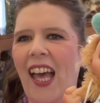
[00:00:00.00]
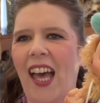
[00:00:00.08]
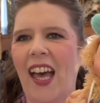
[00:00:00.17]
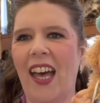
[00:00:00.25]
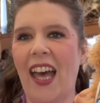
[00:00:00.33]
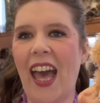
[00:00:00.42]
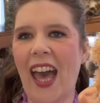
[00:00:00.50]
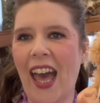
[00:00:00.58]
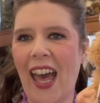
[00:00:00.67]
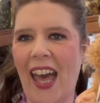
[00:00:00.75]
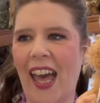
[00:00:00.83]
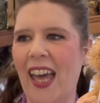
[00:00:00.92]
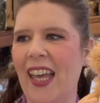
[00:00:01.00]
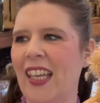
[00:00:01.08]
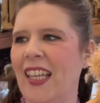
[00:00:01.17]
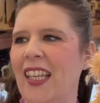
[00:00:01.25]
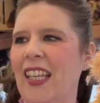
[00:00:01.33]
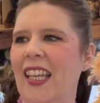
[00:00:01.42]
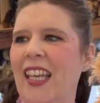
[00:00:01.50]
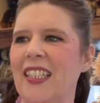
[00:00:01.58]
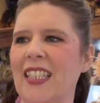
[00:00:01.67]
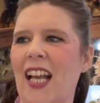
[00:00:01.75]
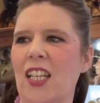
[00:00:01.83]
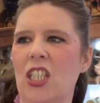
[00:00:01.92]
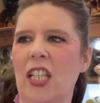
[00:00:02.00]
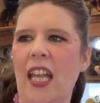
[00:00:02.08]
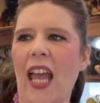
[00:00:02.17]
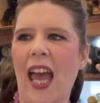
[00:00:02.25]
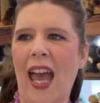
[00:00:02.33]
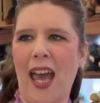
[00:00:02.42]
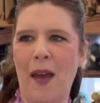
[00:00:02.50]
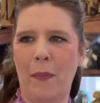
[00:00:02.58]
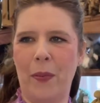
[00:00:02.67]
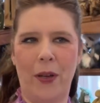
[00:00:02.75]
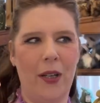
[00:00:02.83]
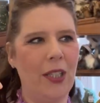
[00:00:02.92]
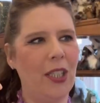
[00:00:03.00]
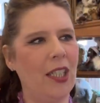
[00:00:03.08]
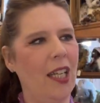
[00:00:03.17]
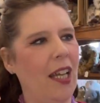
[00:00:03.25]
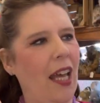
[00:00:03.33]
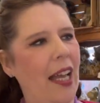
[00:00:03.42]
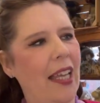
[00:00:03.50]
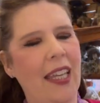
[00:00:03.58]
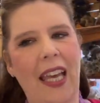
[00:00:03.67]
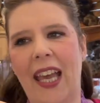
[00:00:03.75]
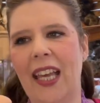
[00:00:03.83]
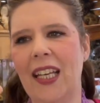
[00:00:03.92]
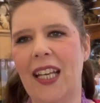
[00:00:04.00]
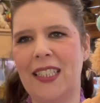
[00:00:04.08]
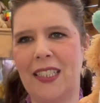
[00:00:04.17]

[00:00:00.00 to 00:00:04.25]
Her hair is actually airbrushed. Again, a